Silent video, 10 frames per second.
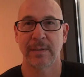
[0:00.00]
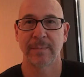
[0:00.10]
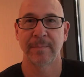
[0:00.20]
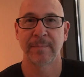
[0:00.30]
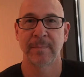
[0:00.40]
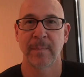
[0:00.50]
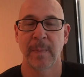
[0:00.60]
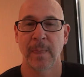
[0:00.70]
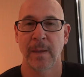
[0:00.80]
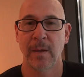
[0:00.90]
first one, or
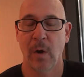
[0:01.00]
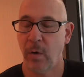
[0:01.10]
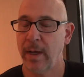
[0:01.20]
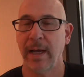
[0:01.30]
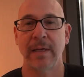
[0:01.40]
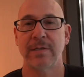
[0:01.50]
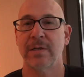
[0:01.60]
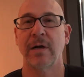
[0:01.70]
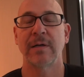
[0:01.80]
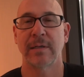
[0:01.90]
you? Uh, oh you yeah, created? I
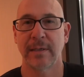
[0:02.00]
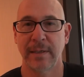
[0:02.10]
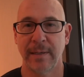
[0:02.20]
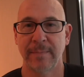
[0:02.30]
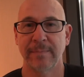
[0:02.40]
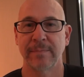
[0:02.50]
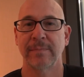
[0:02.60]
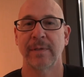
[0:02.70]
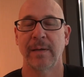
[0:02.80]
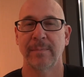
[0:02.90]
started it. Yeah. Okay.
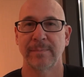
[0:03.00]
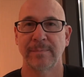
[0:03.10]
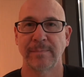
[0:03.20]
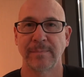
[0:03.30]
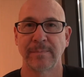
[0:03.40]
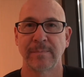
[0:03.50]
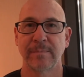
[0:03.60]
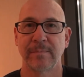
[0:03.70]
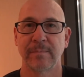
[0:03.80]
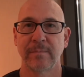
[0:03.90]
And yep. and how many
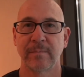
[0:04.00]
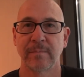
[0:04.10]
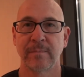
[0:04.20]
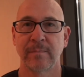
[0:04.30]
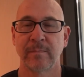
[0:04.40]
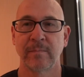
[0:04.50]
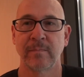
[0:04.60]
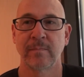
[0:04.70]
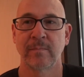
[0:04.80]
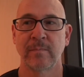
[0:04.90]
people were on your staff when you
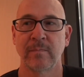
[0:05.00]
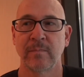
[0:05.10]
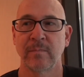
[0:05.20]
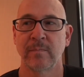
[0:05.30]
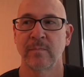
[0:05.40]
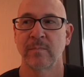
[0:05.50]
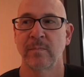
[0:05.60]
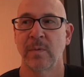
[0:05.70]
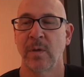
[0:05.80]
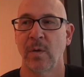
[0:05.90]
started it?
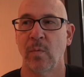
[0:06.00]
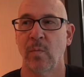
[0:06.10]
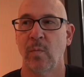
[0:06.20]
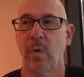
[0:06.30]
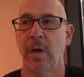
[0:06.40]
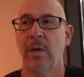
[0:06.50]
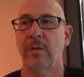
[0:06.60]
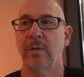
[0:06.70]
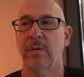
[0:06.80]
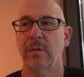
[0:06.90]
And where was the first
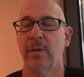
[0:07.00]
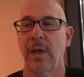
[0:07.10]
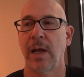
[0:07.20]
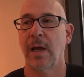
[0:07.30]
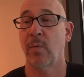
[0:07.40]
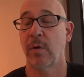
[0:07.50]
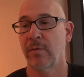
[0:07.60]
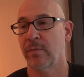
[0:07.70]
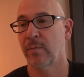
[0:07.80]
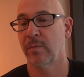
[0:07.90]
well, one? Well, uh,
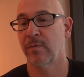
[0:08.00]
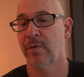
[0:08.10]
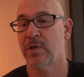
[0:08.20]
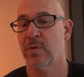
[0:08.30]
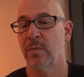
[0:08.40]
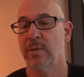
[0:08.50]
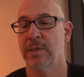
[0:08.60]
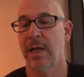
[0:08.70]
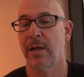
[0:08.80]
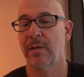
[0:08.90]
well, the first one
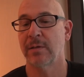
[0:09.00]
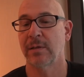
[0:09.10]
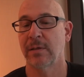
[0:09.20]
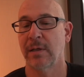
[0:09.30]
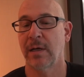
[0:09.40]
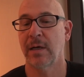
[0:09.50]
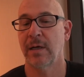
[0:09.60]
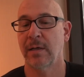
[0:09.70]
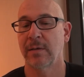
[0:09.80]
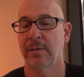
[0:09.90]
was held
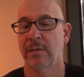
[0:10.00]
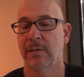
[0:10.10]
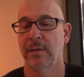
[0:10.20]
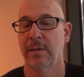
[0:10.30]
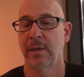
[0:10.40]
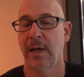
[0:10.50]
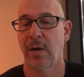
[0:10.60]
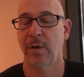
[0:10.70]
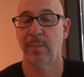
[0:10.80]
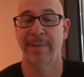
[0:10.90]
uh, out in